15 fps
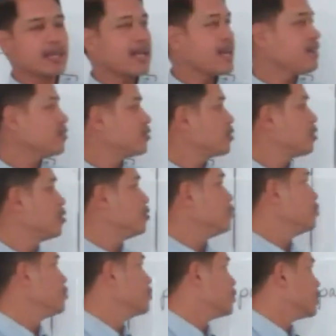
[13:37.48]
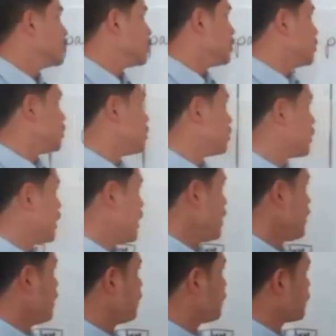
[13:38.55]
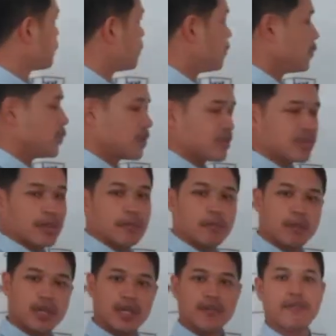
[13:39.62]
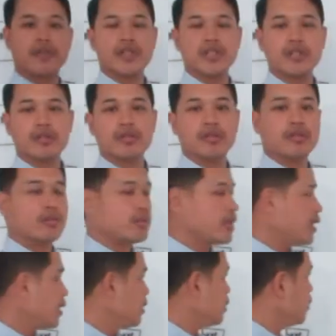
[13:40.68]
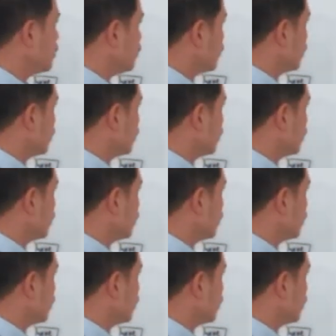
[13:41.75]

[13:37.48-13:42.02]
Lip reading: task 2, okay, some work for you to do here.